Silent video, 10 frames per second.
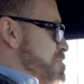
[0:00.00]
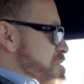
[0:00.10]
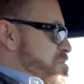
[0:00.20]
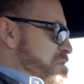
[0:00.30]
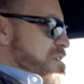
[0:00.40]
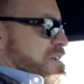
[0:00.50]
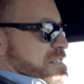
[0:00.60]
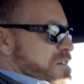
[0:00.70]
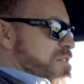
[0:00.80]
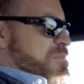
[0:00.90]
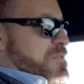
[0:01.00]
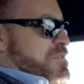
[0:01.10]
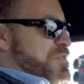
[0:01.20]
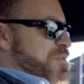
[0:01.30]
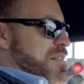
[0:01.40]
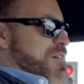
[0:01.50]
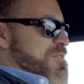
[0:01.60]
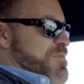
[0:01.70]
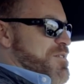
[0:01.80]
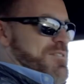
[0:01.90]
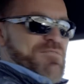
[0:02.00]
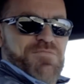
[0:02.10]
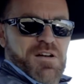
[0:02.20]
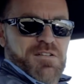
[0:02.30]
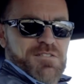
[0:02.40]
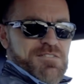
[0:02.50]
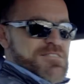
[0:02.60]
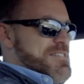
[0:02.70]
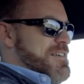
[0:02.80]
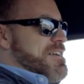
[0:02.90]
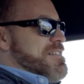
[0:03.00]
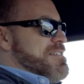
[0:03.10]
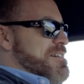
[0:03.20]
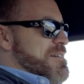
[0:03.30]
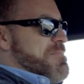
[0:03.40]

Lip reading: it's all about the 3-letter word, fun, and